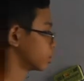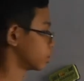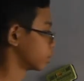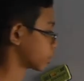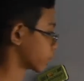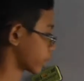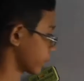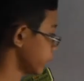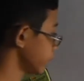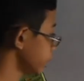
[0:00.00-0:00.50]

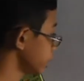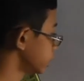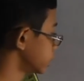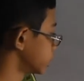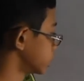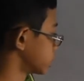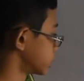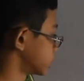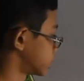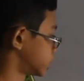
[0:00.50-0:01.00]
Okay,
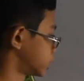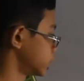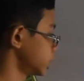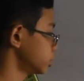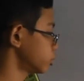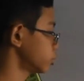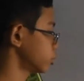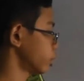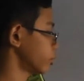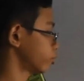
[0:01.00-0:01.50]
since
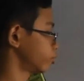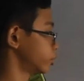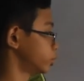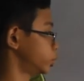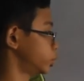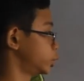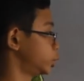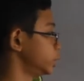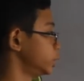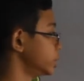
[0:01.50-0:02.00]
we have the
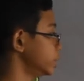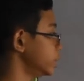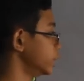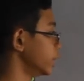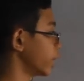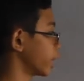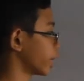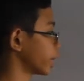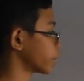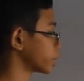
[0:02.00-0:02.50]

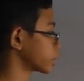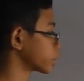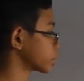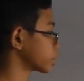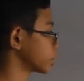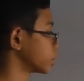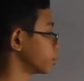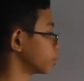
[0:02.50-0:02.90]
gx,